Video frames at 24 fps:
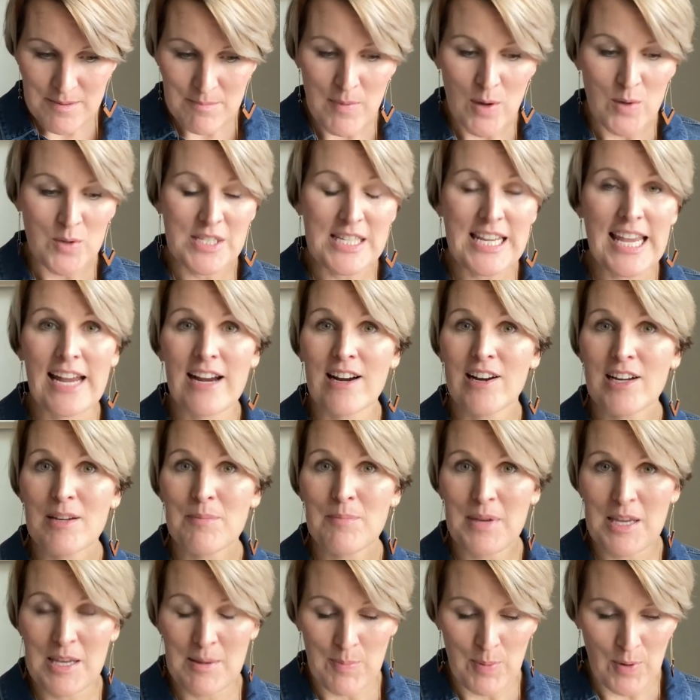most caring
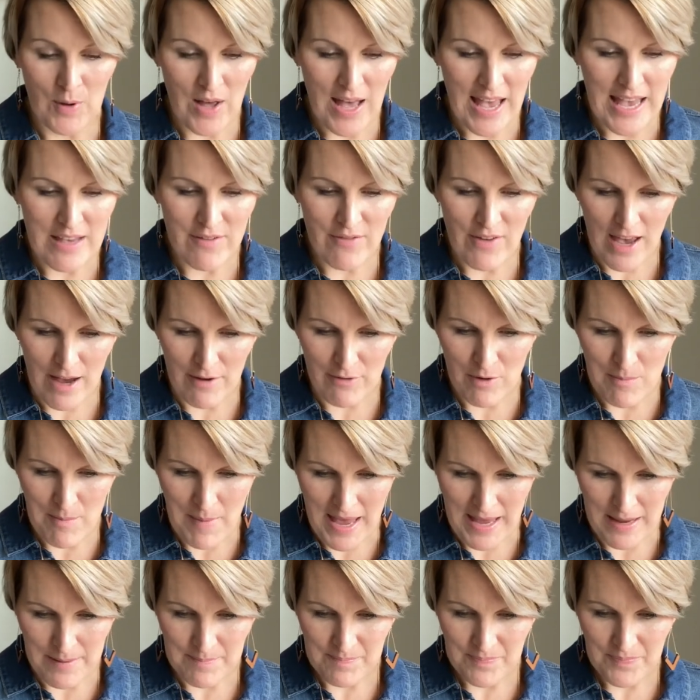people I have ever
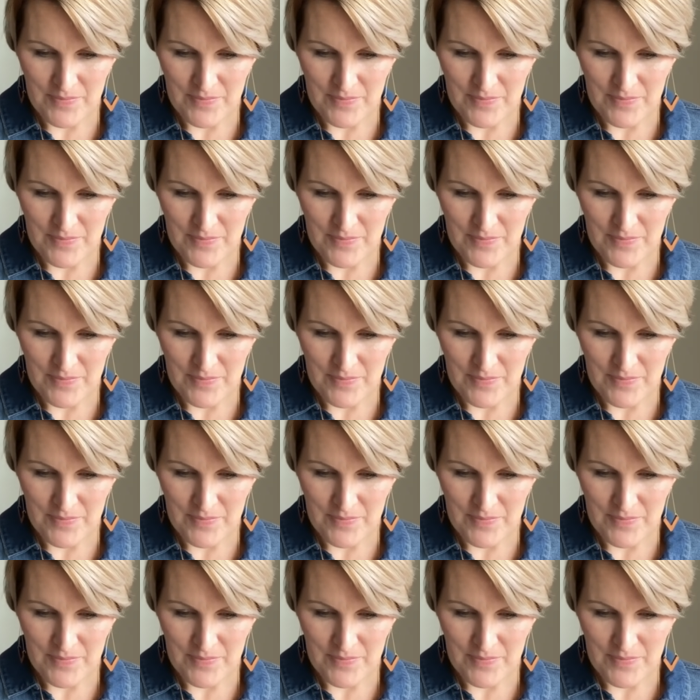met.